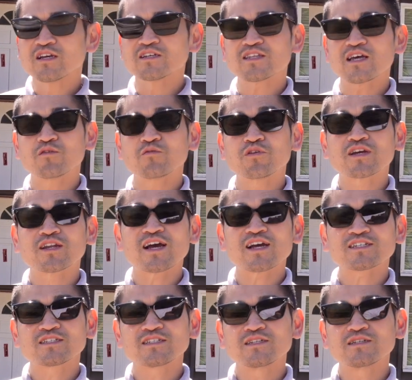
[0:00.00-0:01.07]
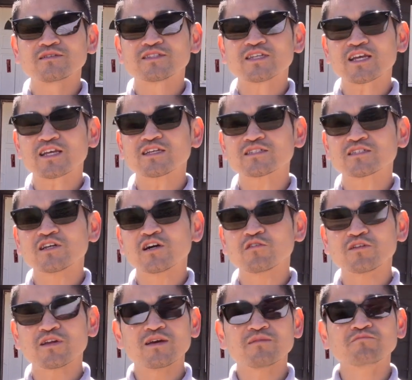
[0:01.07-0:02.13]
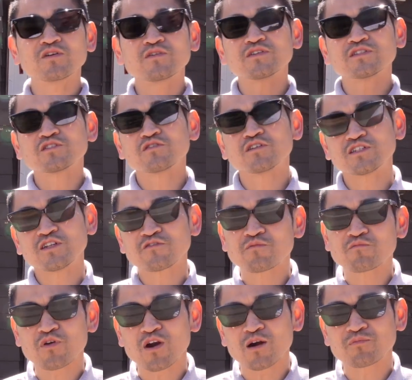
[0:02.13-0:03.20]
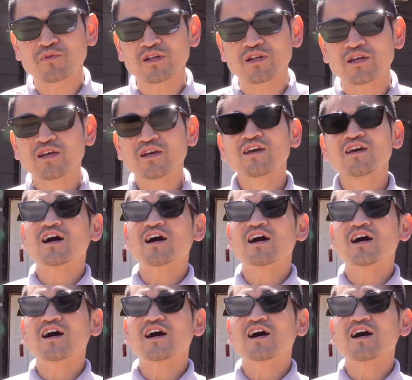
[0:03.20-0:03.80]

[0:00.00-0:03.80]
is that we can actually take his note and move it to a different property,